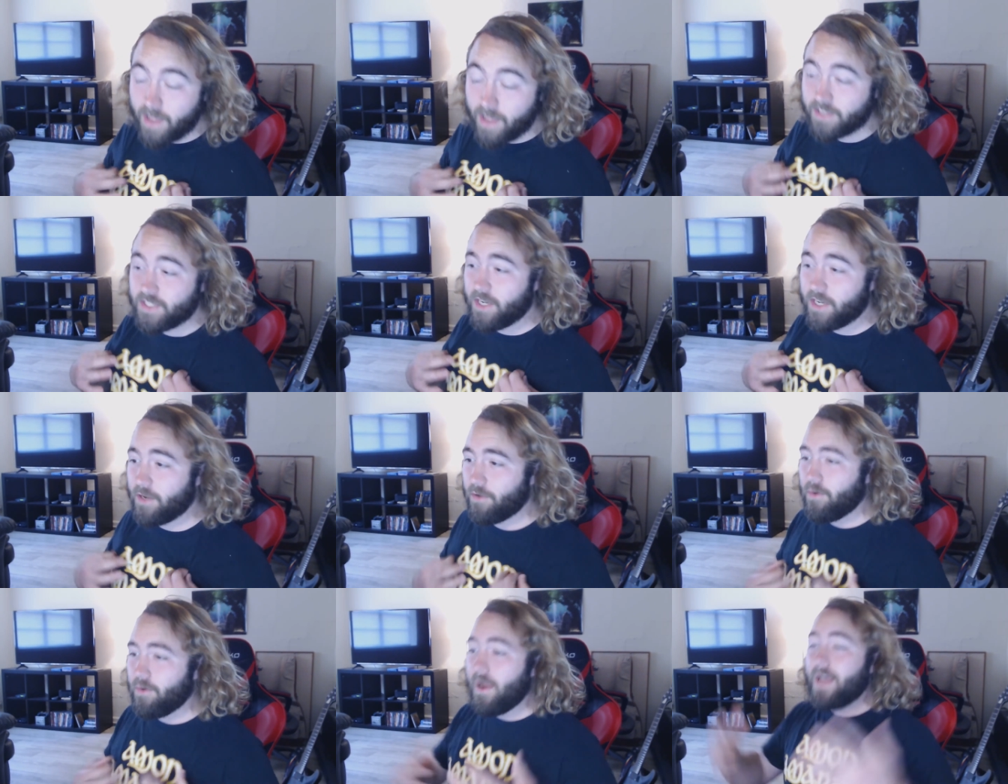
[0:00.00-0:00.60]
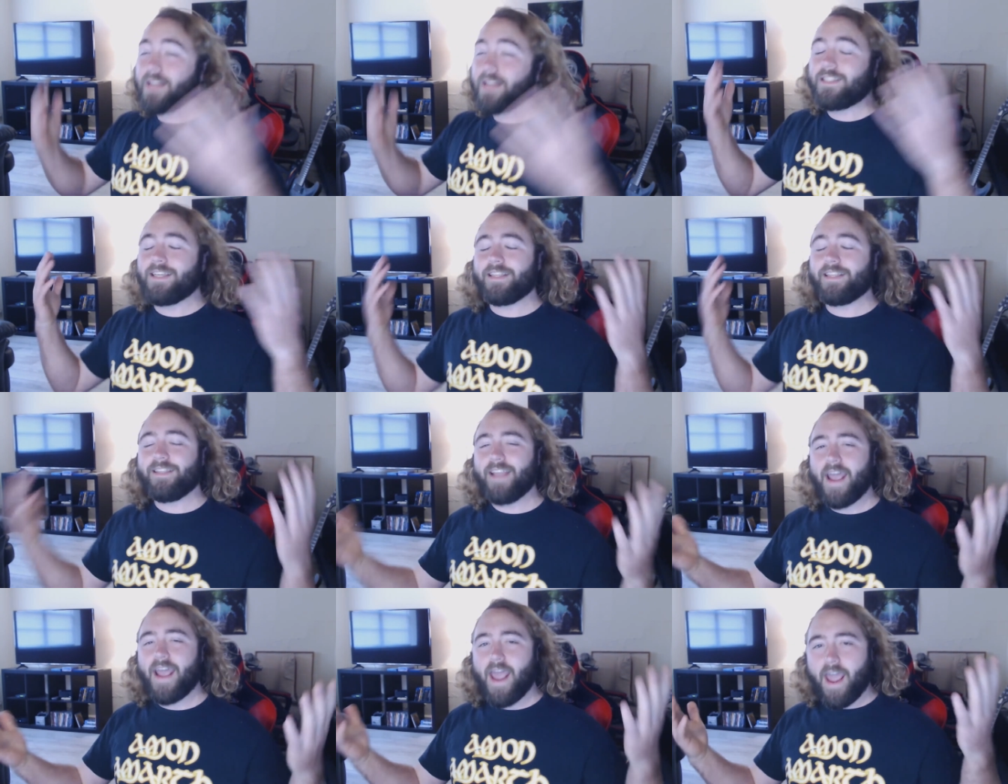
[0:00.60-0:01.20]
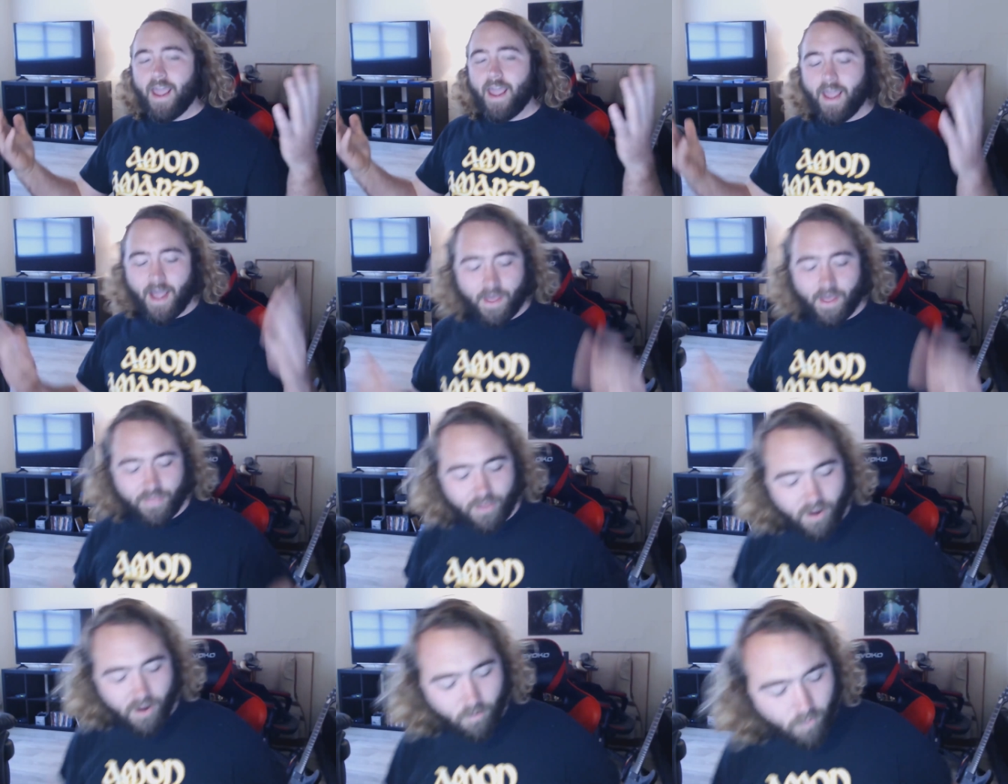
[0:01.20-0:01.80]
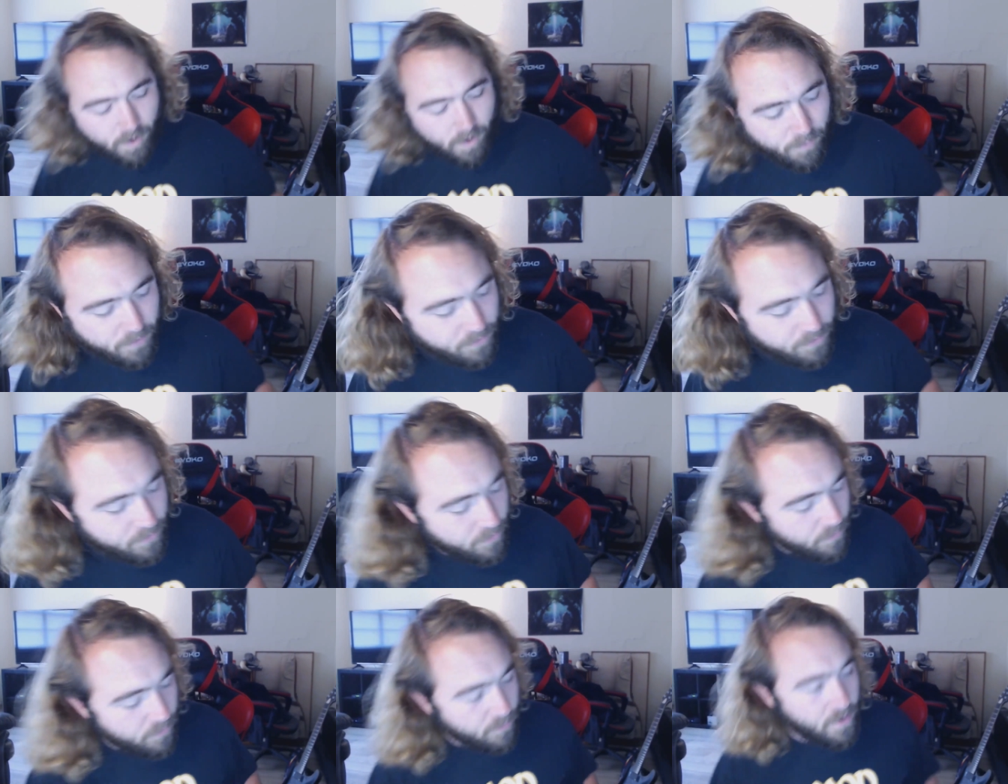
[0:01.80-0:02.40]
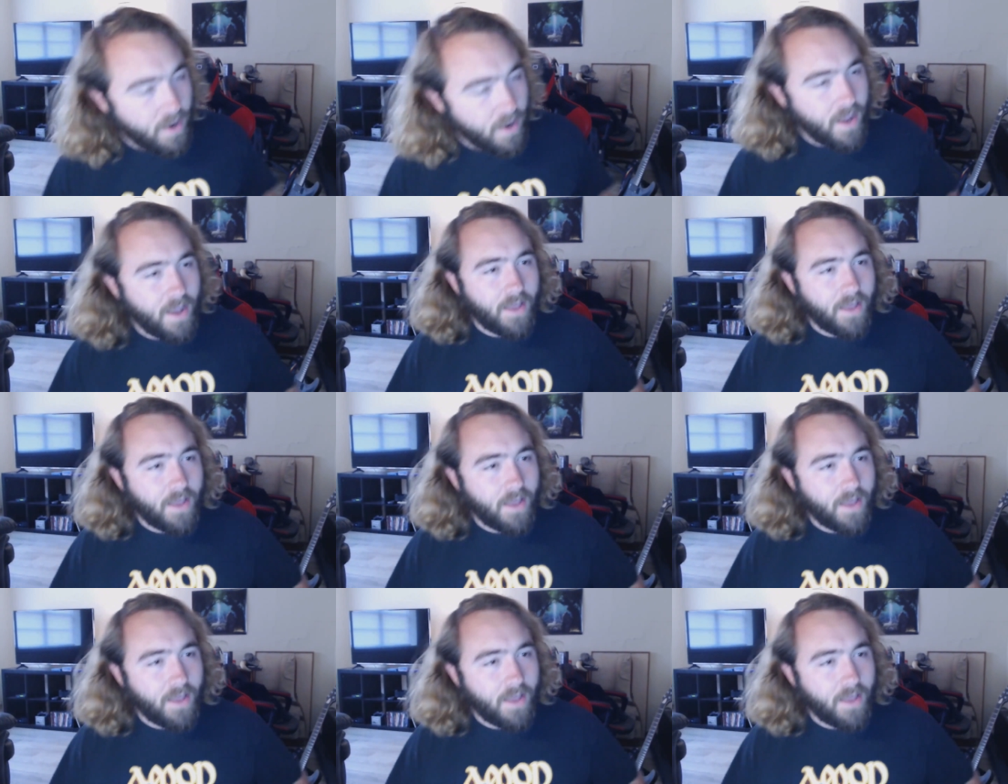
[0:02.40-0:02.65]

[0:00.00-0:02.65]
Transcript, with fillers: So today I thought we would do